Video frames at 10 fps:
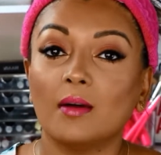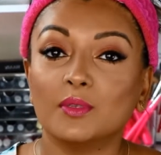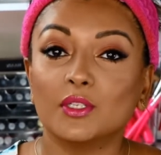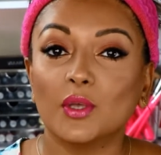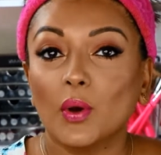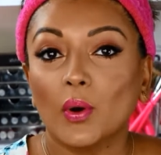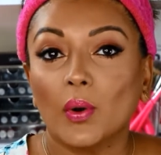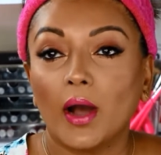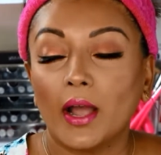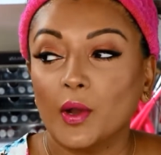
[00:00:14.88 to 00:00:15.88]
So
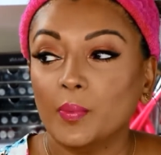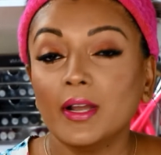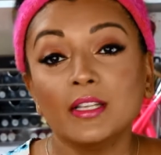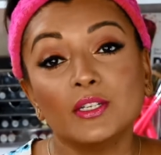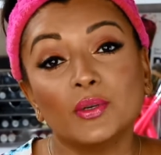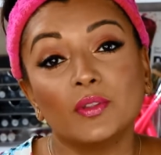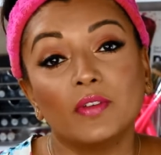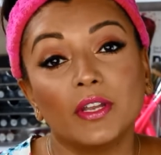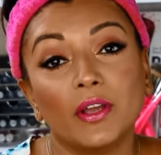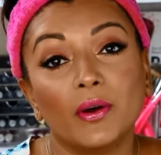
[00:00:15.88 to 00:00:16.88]
I hope you guys enjoy the
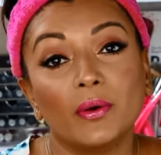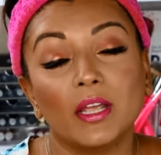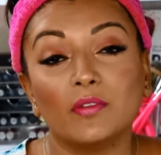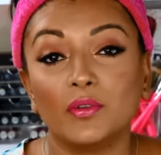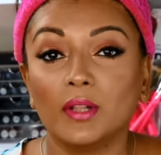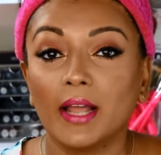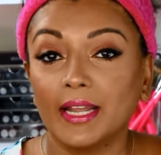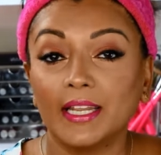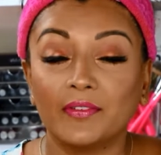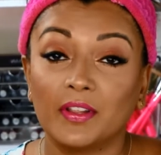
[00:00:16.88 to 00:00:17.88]
video. If you like
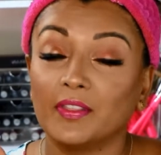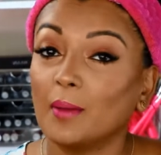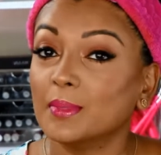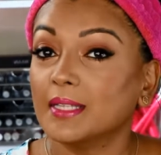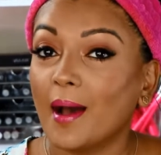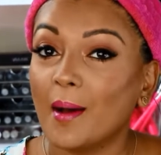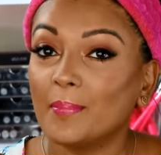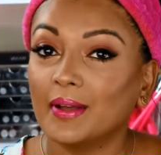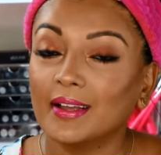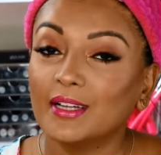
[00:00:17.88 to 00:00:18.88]
it, give it a thumbs
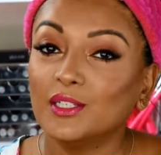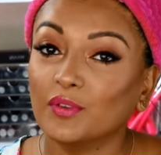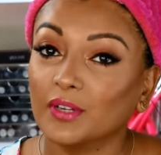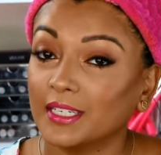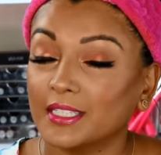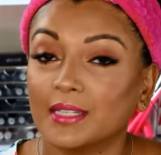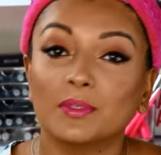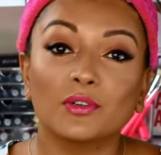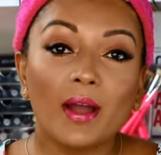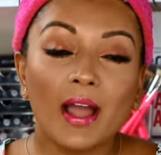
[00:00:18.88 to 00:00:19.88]
up. Don't forget to
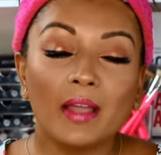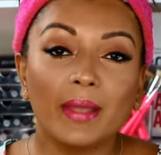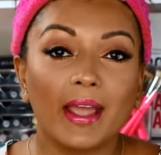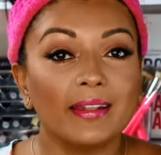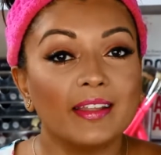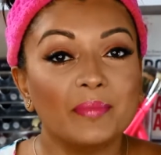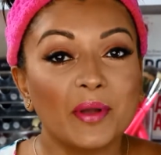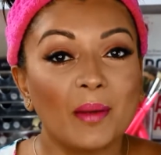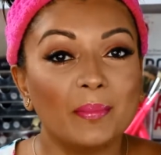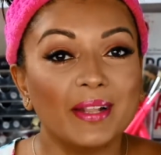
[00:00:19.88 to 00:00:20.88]
subscribe and leave me a
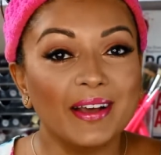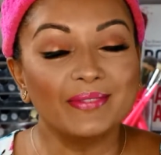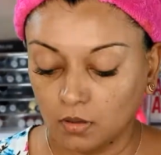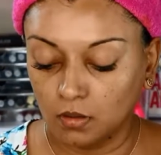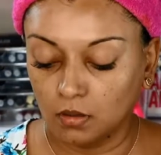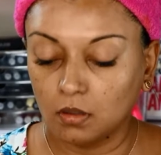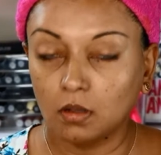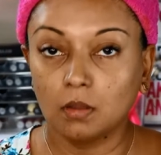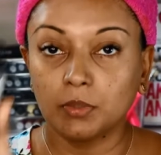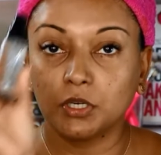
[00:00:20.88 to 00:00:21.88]
comment below.
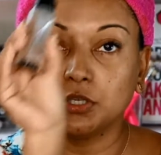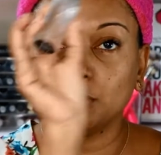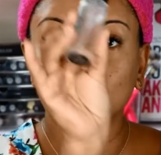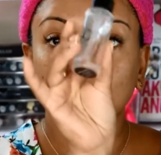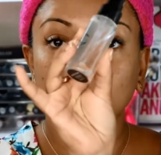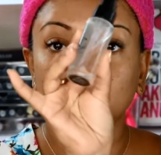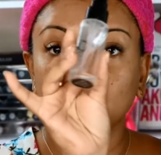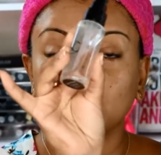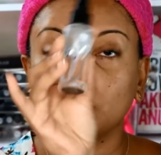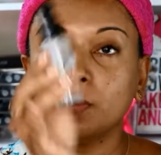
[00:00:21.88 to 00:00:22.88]
I'm gonna use our Blush and
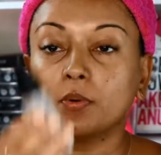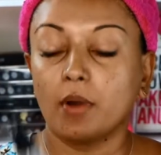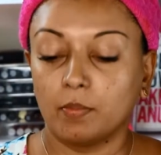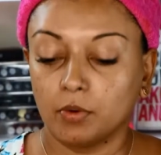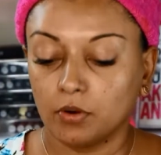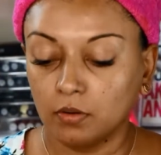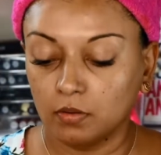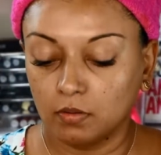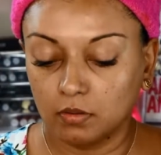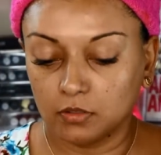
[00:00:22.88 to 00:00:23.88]
Glow primer
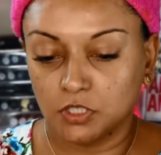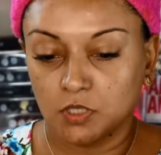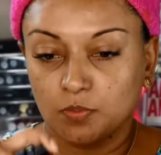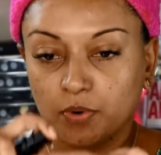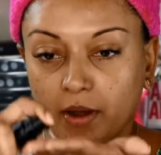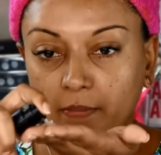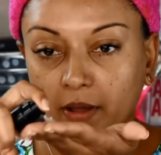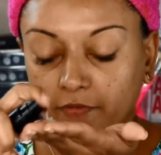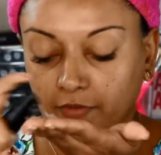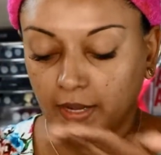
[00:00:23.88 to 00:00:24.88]
just to prime my
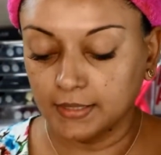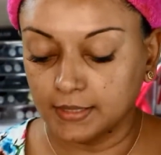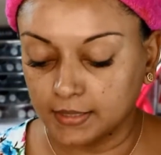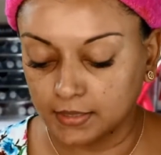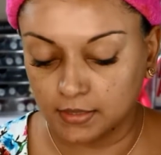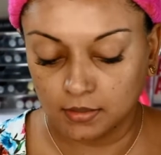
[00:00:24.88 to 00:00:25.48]
face.